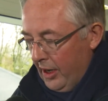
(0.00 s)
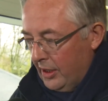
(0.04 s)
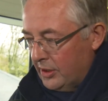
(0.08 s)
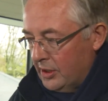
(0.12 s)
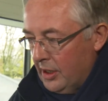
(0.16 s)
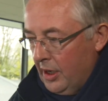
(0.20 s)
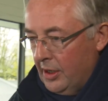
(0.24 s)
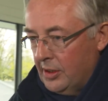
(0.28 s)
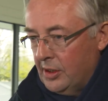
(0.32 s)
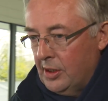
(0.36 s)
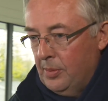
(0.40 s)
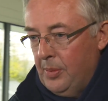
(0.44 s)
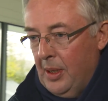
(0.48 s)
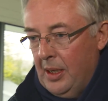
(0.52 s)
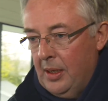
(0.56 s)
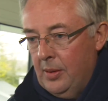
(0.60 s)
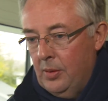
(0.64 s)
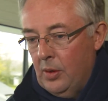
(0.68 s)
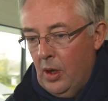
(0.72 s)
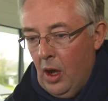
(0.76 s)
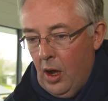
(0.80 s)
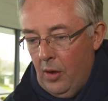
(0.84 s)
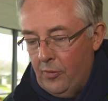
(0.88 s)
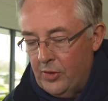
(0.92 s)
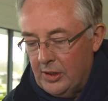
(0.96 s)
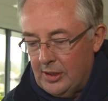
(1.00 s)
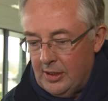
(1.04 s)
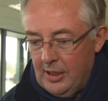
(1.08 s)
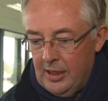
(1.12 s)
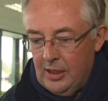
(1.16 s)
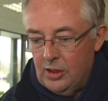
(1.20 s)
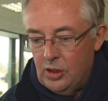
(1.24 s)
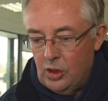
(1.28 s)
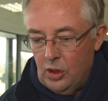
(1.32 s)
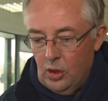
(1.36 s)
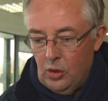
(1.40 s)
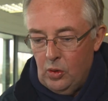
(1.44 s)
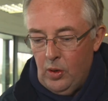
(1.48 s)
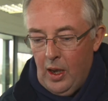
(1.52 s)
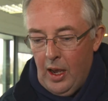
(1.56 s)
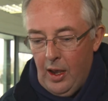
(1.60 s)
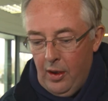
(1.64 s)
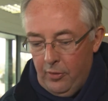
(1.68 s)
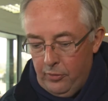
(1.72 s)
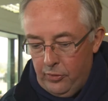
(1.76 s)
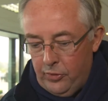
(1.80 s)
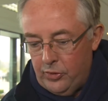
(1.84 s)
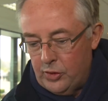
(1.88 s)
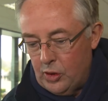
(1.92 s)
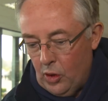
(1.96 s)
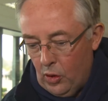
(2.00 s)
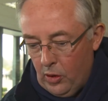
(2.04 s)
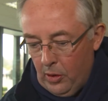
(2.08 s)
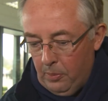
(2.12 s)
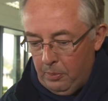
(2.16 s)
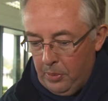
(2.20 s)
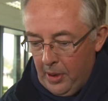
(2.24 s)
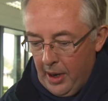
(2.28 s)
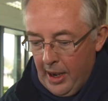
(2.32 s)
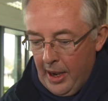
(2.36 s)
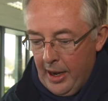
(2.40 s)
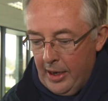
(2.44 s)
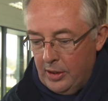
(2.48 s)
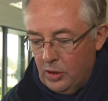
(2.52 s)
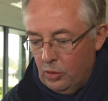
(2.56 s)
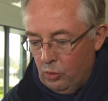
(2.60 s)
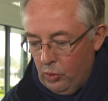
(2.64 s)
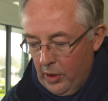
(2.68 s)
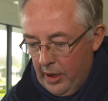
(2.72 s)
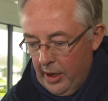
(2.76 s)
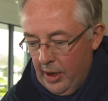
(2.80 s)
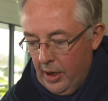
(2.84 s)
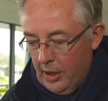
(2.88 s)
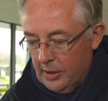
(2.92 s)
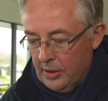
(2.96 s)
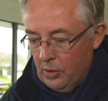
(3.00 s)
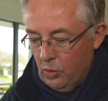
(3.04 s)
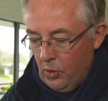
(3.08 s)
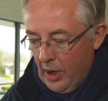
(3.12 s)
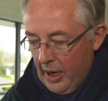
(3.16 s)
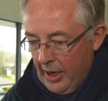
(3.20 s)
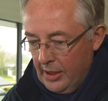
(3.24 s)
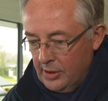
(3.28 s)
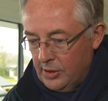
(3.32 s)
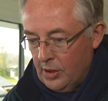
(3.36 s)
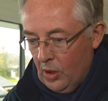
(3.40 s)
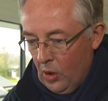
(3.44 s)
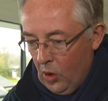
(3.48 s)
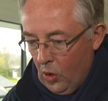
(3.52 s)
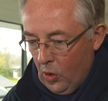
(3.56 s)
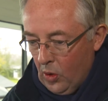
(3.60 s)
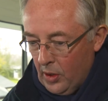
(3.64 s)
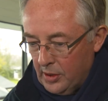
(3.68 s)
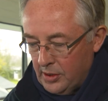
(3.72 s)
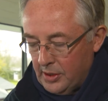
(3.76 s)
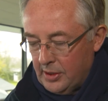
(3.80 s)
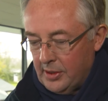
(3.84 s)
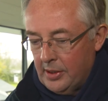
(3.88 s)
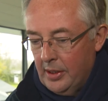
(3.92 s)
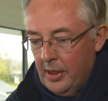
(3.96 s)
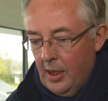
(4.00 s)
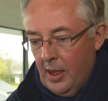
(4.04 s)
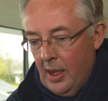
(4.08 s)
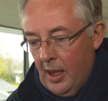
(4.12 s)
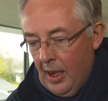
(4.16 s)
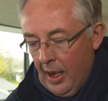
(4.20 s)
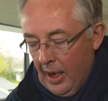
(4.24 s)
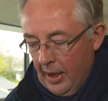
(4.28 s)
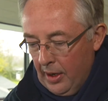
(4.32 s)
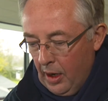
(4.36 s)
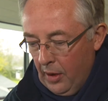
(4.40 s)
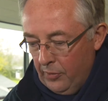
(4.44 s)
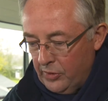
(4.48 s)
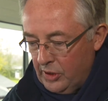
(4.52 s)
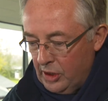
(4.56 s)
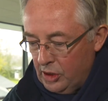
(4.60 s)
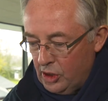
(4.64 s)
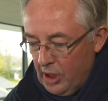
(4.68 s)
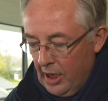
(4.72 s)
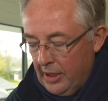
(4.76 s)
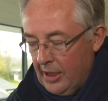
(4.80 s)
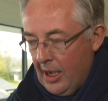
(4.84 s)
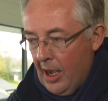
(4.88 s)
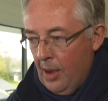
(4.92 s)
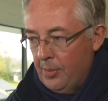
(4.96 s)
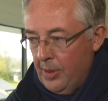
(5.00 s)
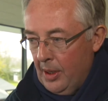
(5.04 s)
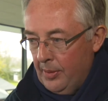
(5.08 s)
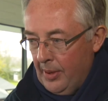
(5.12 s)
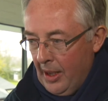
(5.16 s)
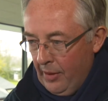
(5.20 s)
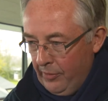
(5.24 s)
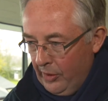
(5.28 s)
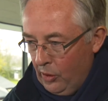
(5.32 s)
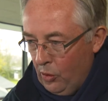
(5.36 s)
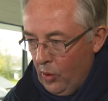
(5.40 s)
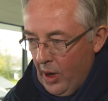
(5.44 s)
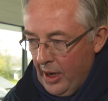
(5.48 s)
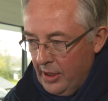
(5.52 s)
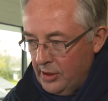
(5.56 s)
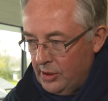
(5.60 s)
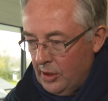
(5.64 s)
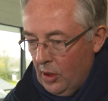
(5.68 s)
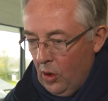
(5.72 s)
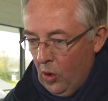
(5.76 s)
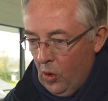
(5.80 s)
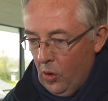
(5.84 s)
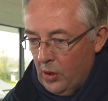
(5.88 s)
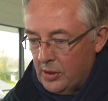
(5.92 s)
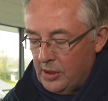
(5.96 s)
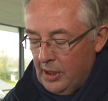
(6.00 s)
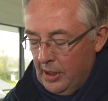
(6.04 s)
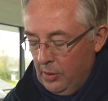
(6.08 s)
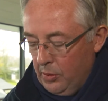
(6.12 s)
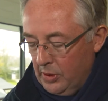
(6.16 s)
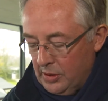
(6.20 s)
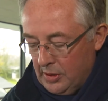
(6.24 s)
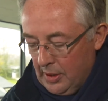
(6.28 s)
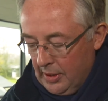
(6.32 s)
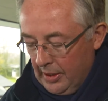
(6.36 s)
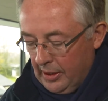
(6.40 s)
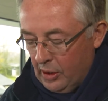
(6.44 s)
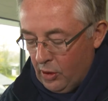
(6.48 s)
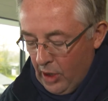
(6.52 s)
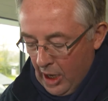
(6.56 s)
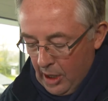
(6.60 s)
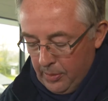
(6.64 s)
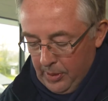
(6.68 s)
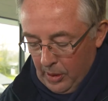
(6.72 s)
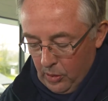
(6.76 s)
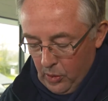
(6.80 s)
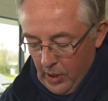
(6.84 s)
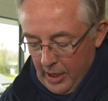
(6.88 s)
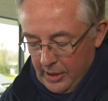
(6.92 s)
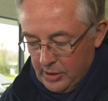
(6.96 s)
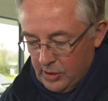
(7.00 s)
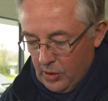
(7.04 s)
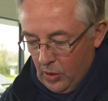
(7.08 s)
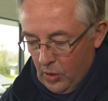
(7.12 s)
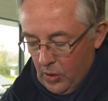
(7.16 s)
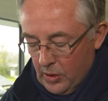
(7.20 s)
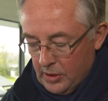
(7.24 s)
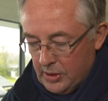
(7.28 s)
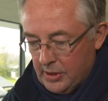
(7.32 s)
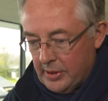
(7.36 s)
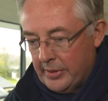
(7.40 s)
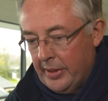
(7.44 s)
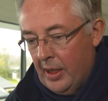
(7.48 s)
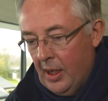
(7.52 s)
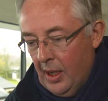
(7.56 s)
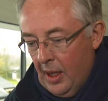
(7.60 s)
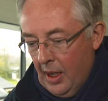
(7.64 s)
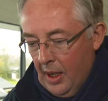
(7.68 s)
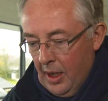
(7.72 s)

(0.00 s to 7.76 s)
excited. I mean, obviously to have sort of bred, reared and raised a horse, and obviously Sheikh Hamdan having raced a horse, he was an incredible racehorse.